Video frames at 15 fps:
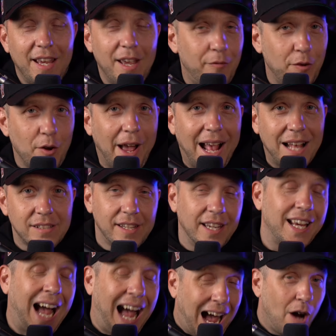if you're
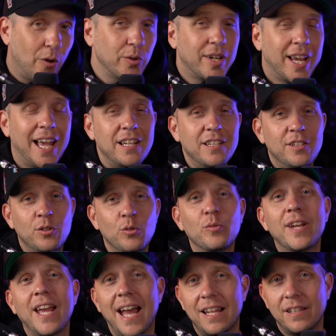asking how can
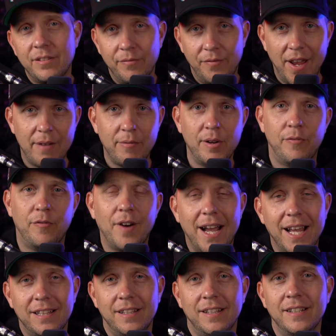you get
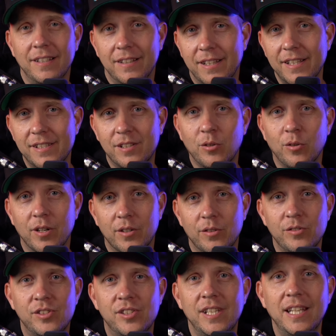verified in the Discord
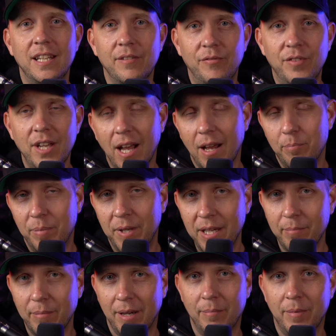to see the
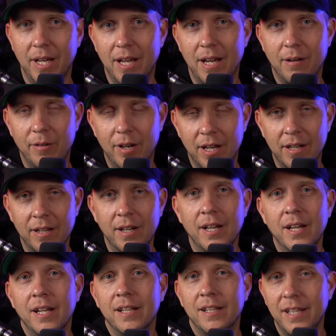VIP member area,
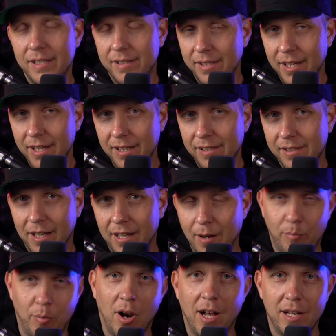this is a
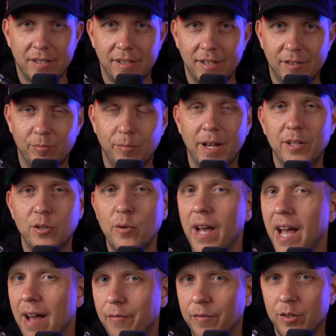process where you
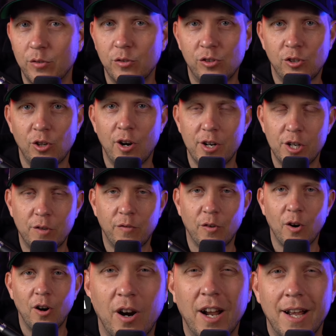have to search
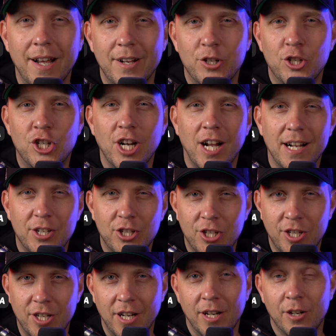for
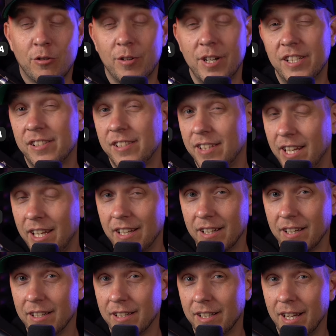Judge
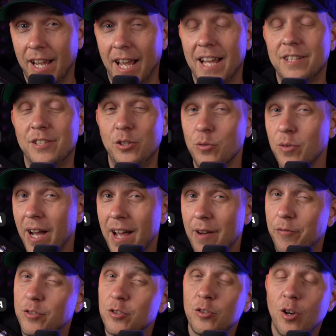Christina and you
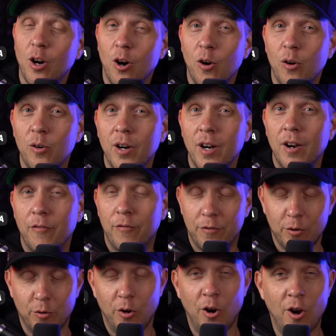have to go
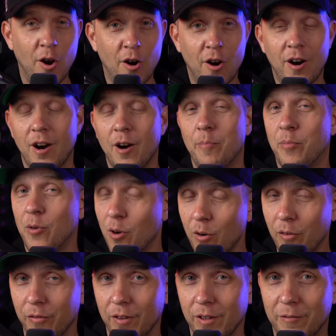through her
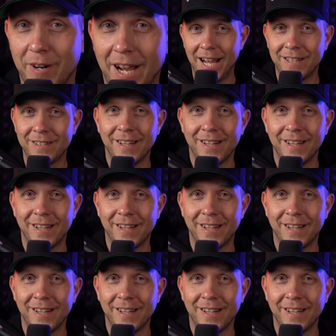approval, right?